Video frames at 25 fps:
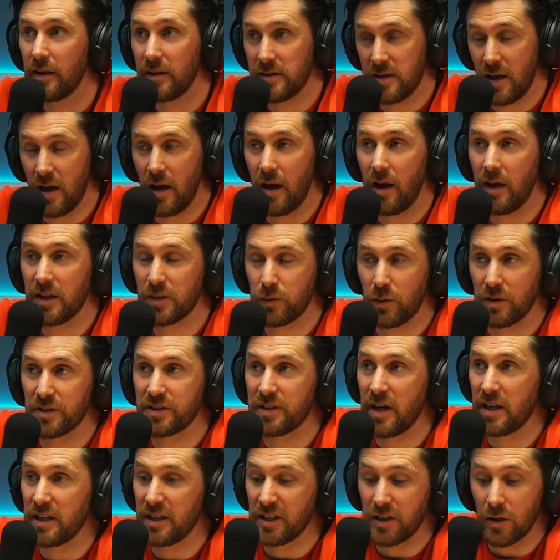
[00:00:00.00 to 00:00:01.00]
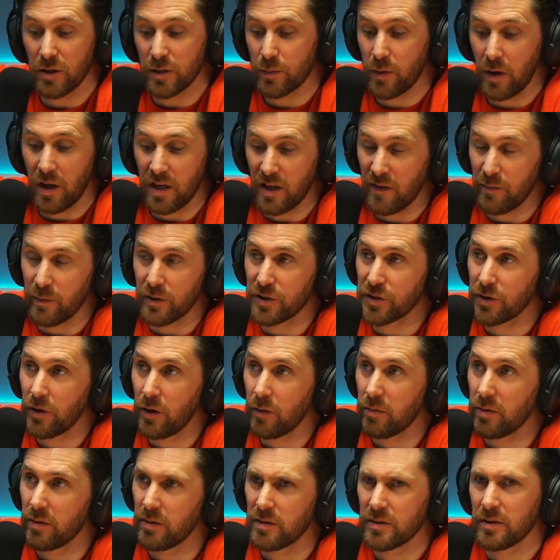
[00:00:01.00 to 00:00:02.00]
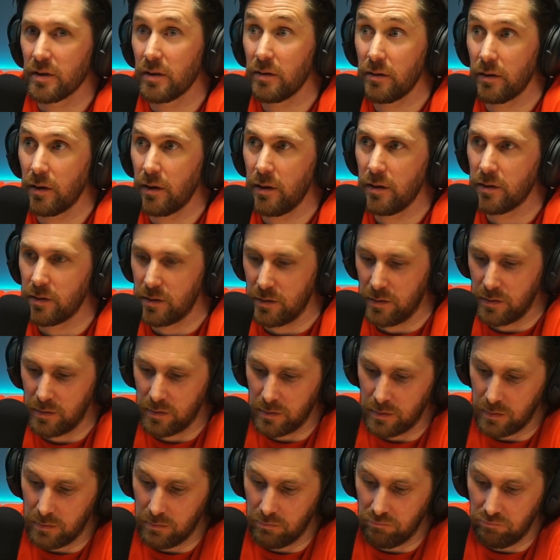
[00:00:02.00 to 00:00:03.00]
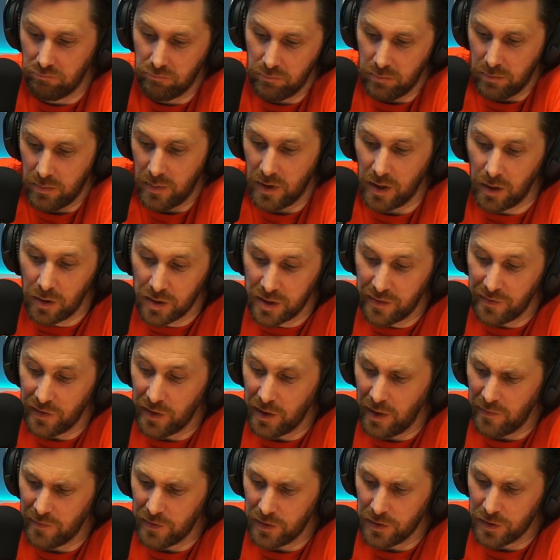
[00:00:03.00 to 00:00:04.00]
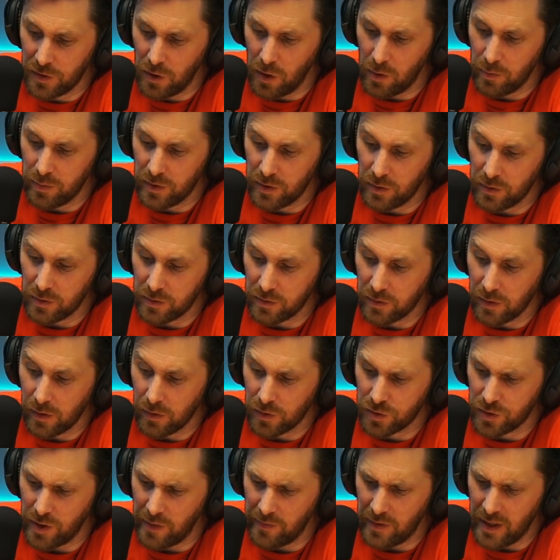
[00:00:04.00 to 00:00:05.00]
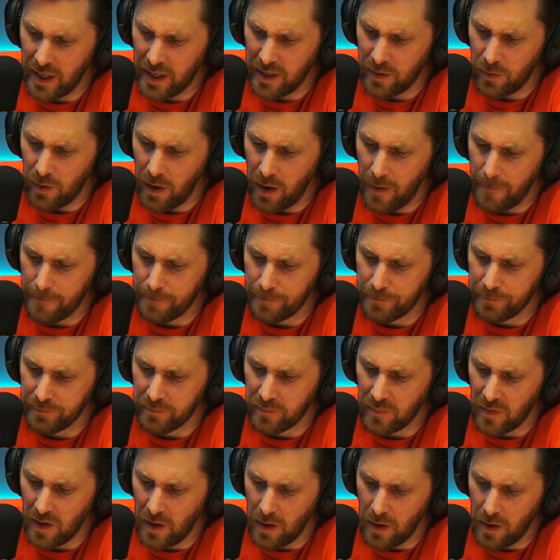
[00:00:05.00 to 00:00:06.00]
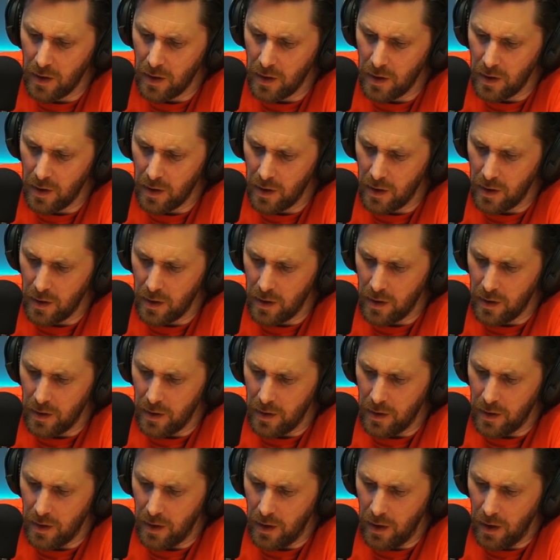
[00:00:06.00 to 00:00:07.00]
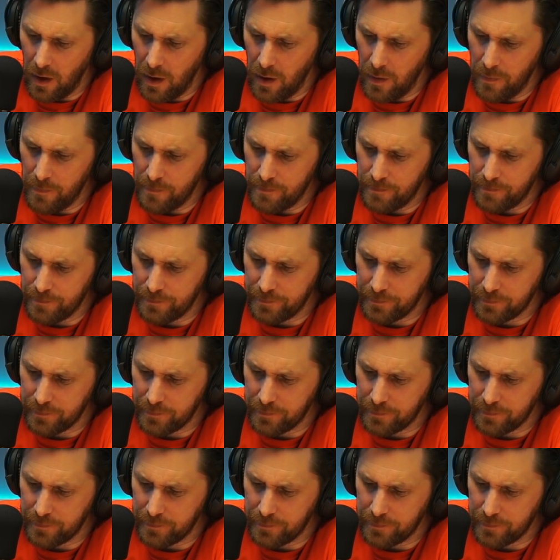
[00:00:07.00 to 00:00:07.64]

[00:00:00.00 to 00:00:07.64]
Yeah, that's what I said. He goes, but I love my job. Like, All right. No, fair enough. Because if you love your job, you you travel anywhere. Yeah, yeah. Um,